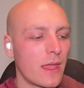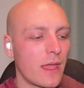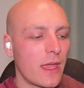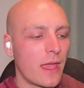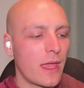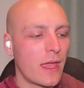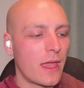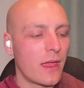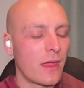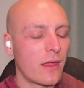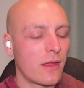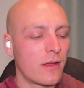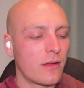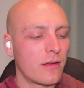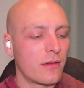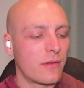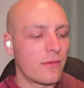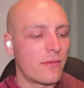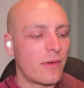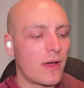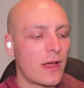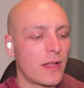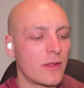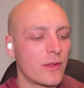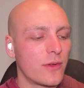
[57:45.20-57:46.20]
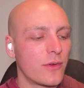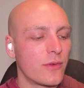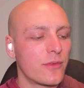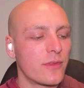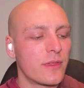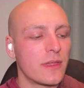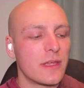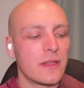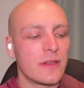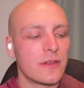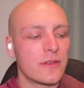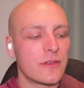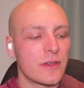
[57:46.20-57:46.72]
and follow
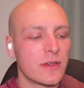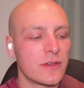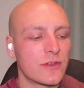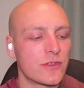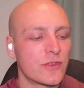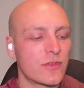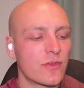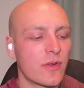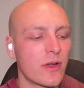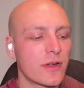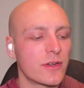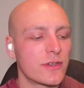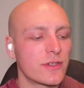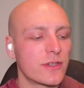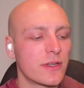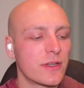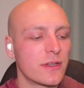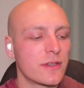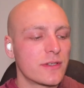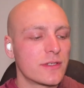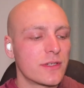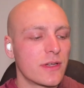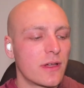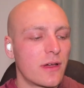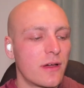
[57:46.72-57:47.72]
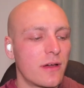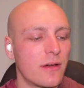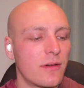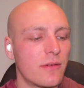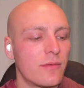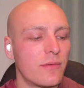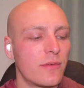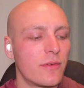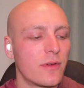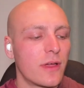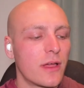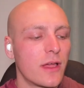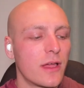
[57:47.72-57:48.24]
these instructions
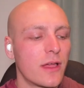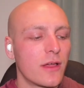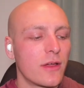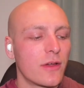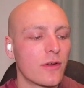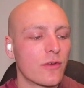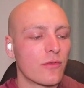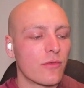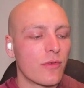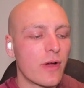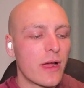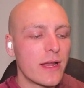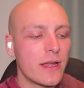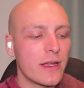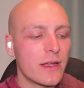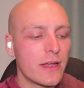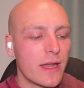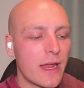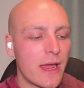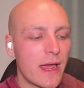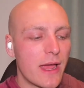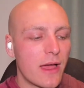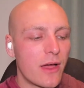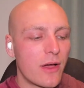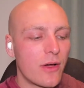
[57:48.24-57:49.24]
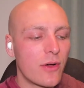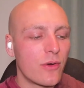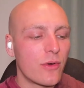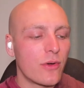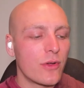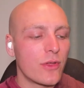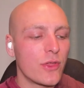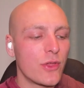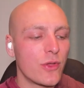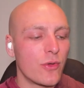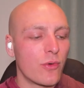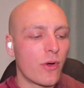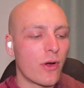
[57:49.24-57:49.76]
of right now
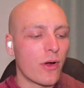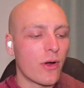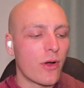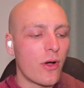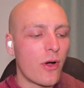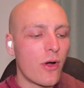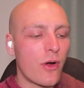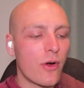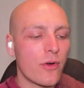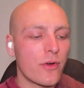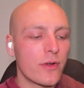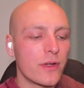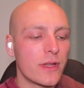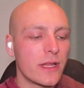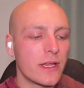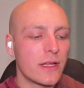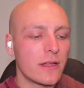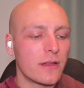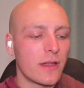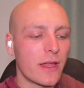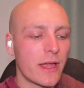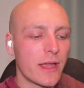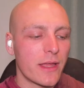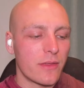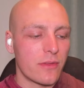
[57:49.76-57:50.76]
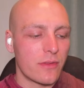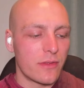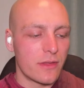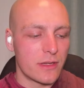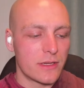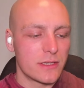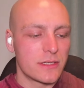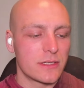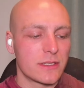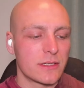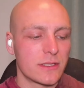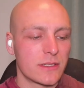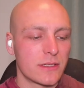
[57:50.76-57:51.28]
you are already like
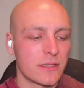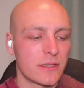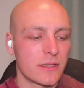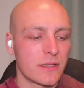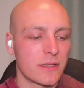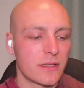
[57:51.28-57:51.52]
this.